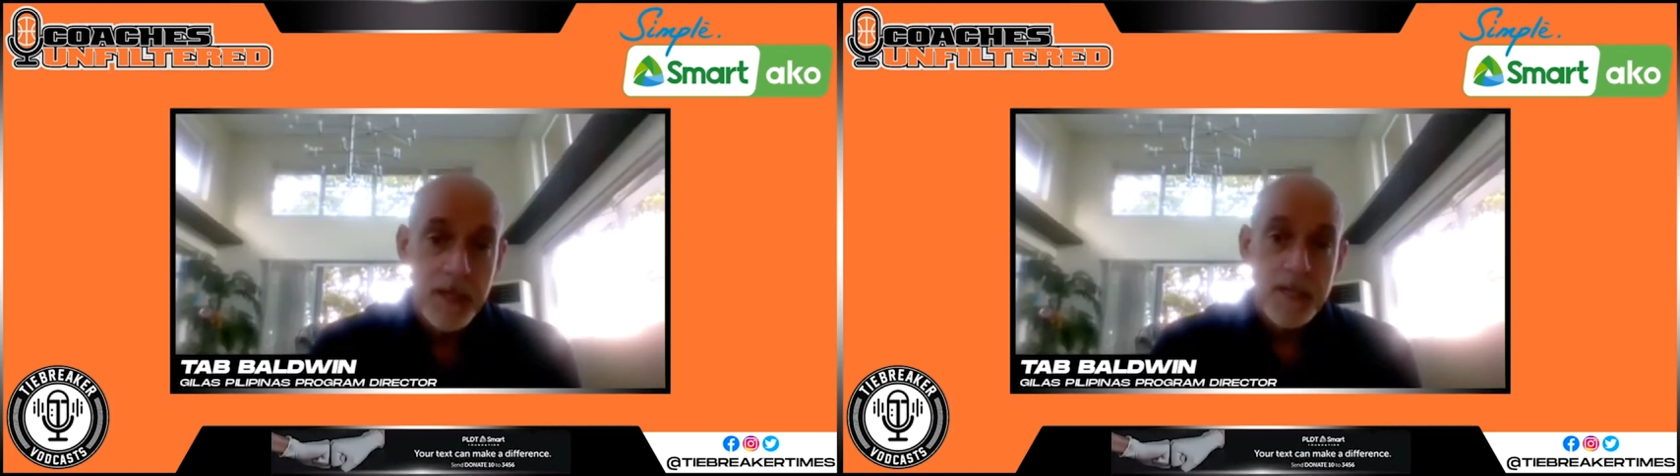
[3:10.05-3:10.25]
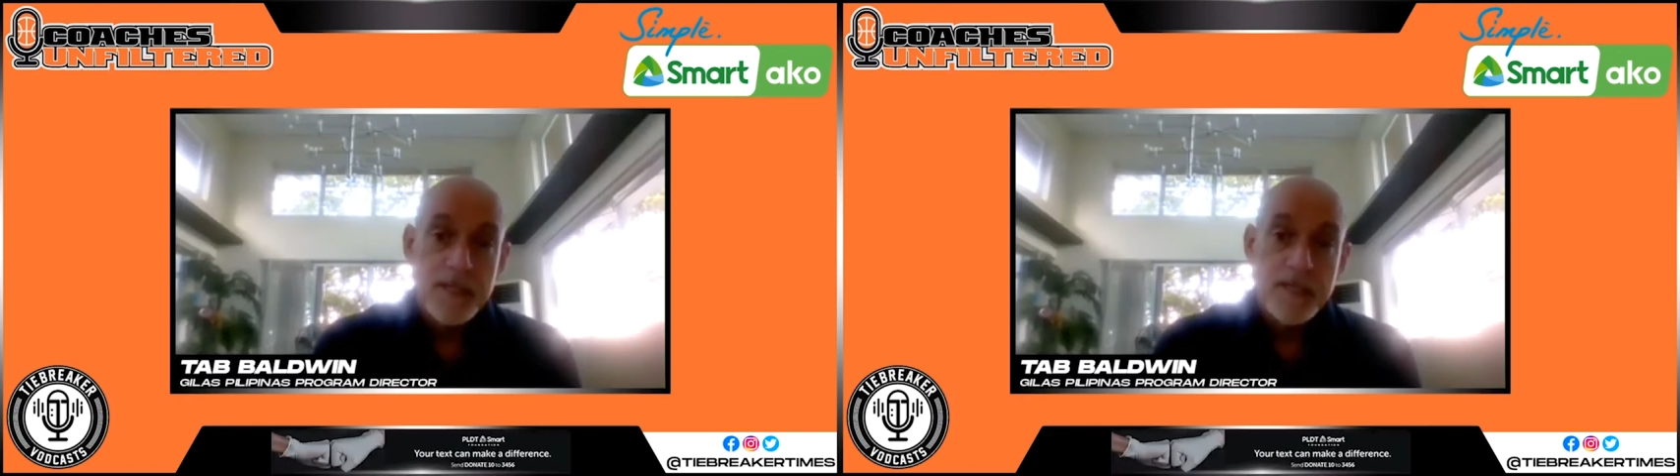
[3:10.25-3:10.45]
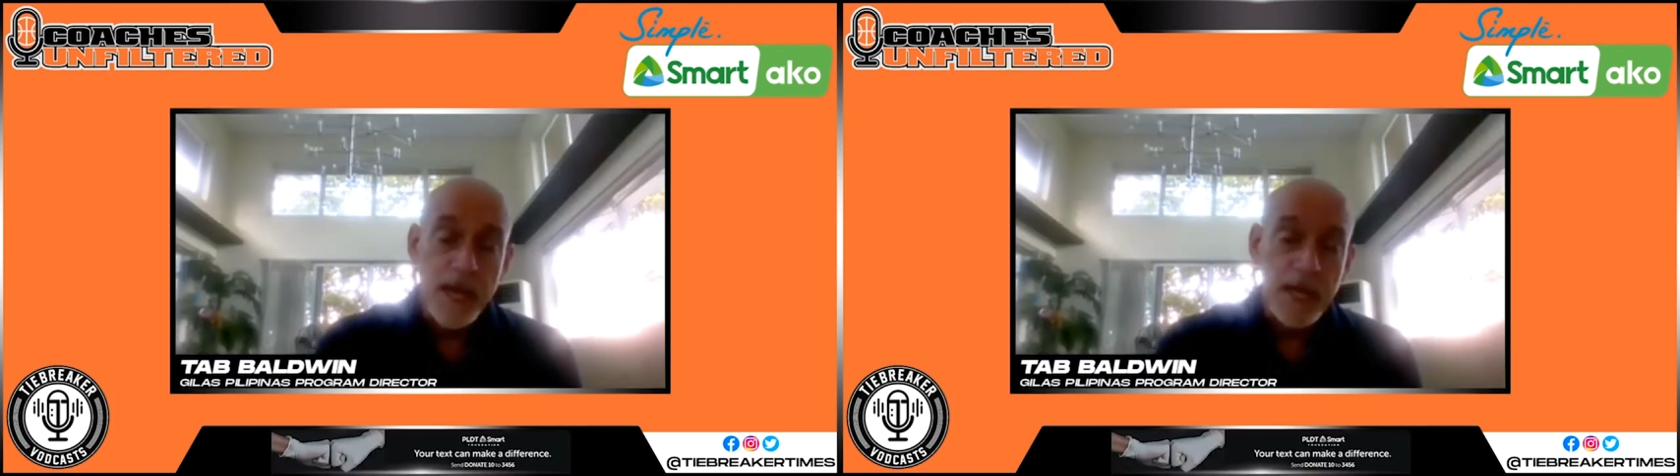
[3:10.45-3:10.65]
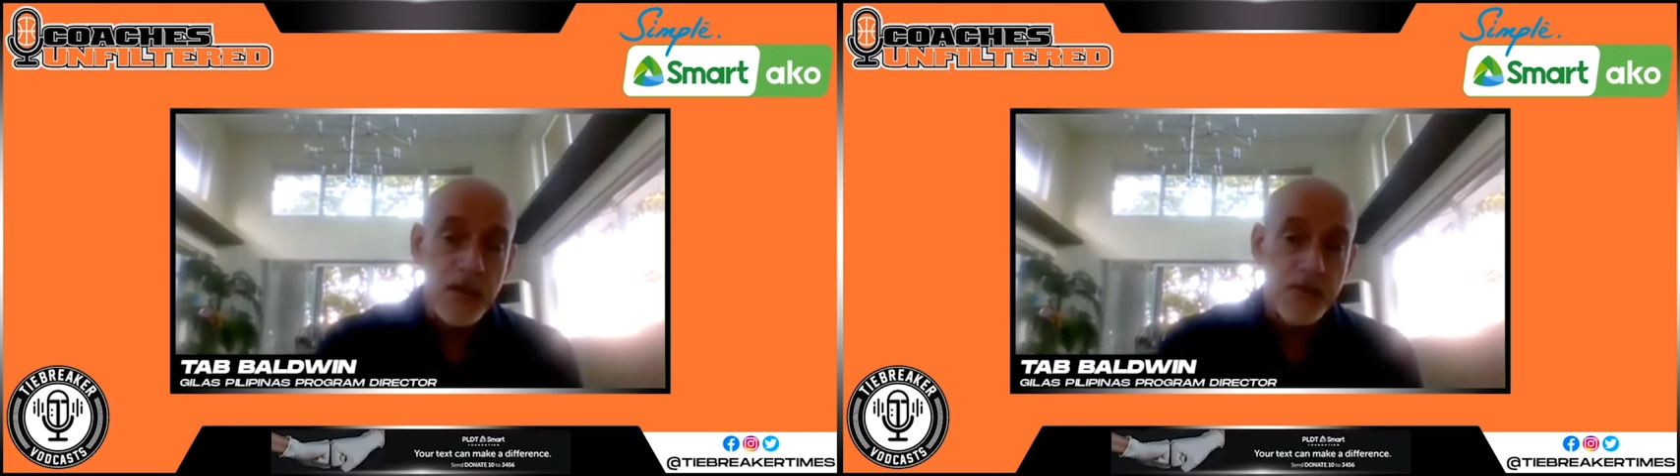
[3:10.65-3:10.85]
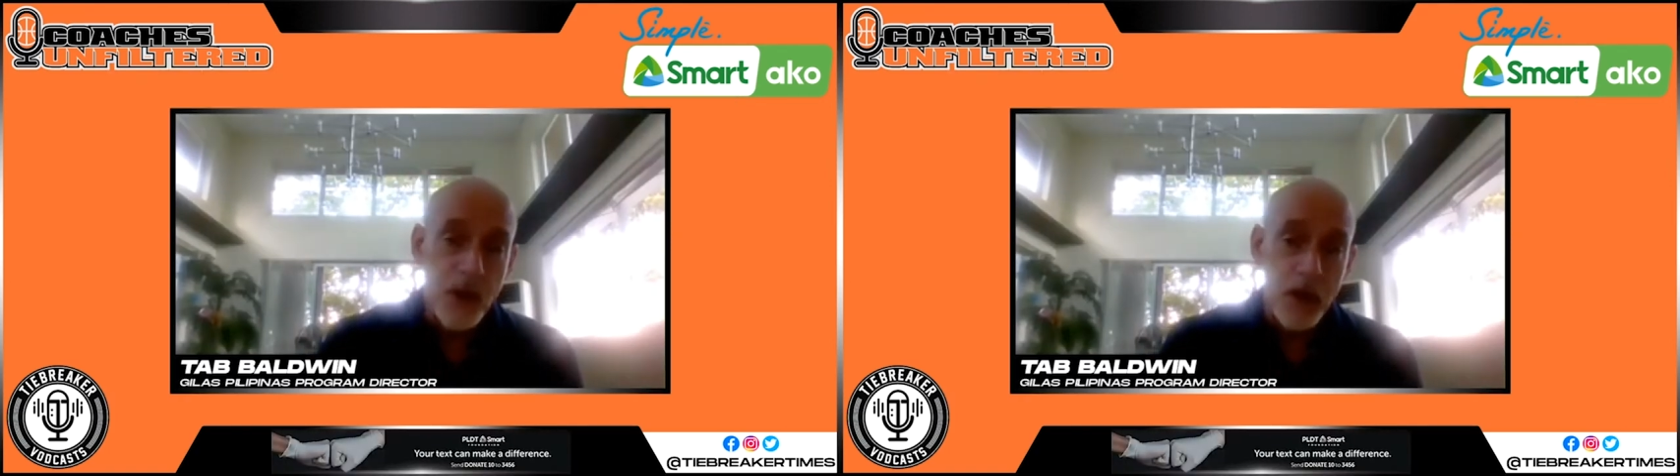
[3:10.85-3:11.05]
Second
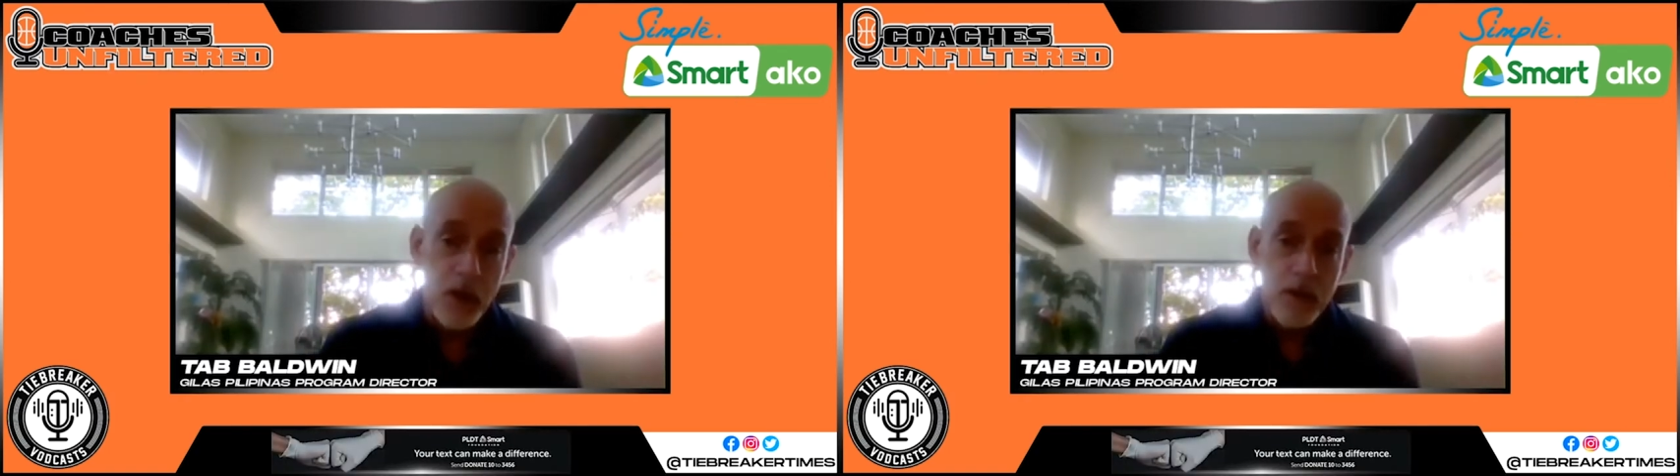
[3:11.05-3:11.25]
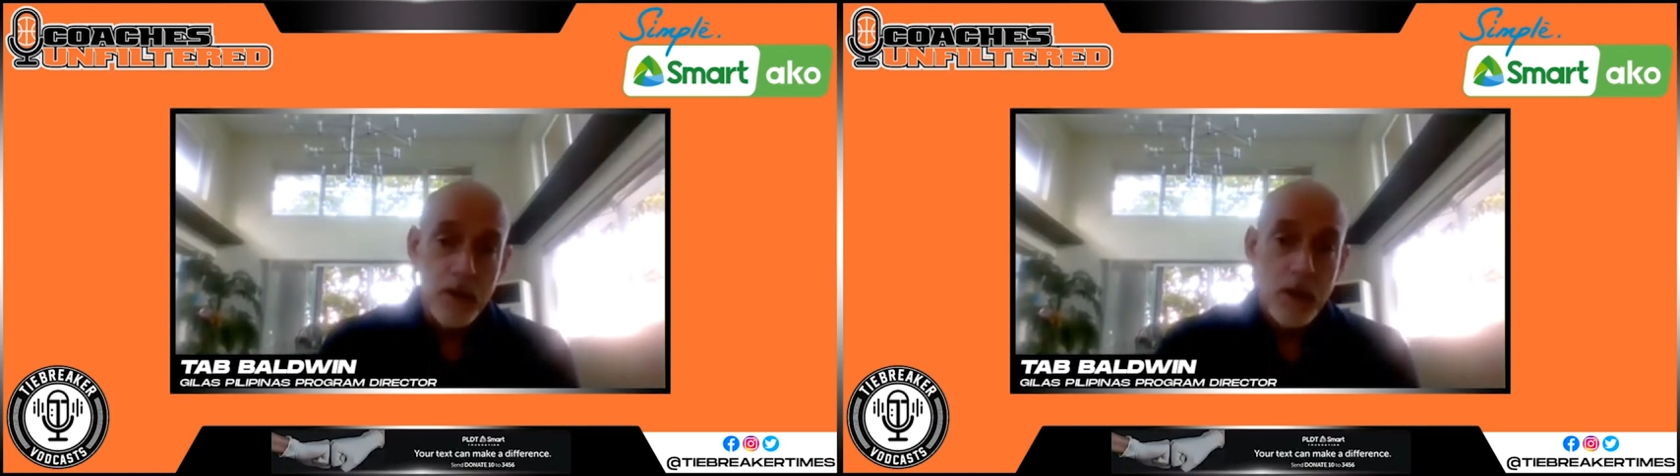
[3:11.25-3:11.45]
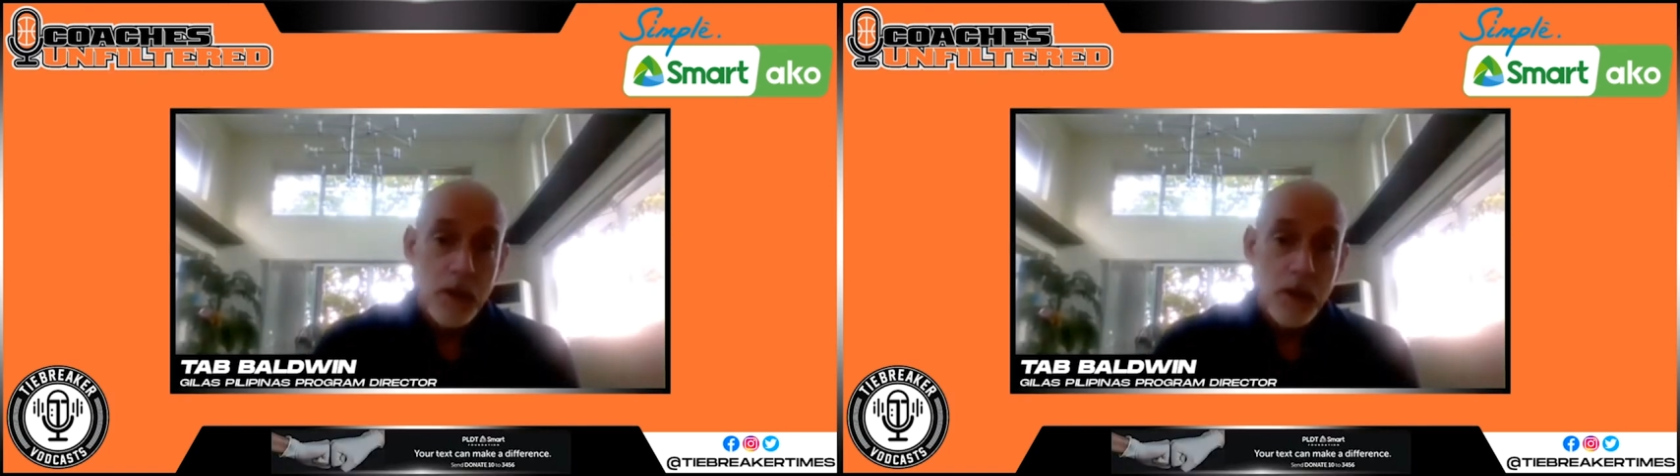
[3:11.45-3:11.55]
of all,